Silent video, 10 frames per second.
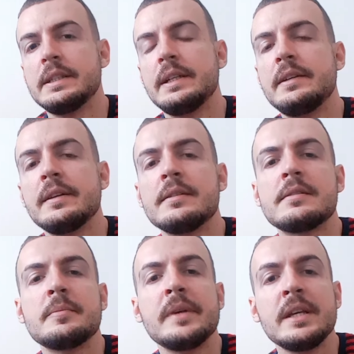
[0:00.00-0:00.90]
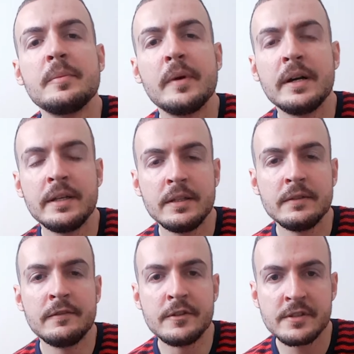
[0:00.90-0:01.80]
It is made by
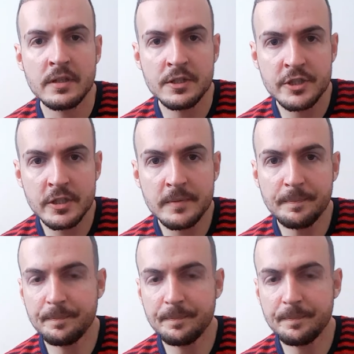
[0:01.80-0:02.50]
Versace,